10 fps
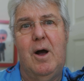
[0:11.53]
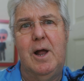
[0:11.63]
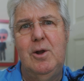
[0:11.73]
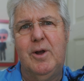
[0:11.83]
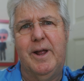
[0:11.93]

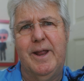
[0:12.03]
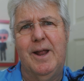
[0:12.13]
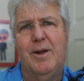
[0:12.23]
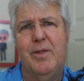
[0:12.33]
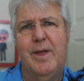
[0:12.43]
I look at it
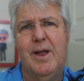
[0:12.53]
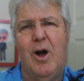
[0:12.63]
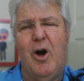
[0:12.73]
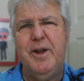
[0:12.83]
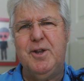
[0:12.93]
and I think,
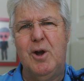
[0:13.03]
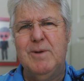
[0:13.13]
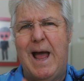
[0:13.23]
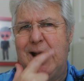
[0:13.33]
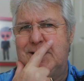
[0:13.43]
I
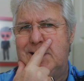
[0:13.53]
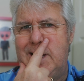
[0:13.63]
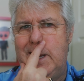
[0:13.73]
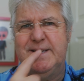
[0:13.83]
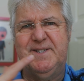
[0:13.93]
don't
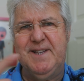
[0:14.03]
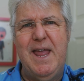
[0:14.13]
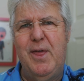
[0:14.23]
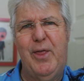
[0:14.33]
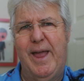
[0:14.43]
actually
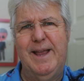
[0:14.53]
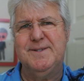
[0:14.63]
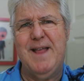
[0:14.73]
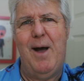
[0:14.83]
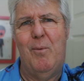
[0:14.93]
see
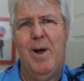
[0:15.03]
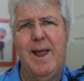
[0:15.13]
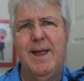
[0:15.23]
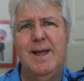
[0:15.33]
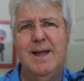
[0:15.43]
things that
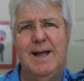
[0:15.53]
way.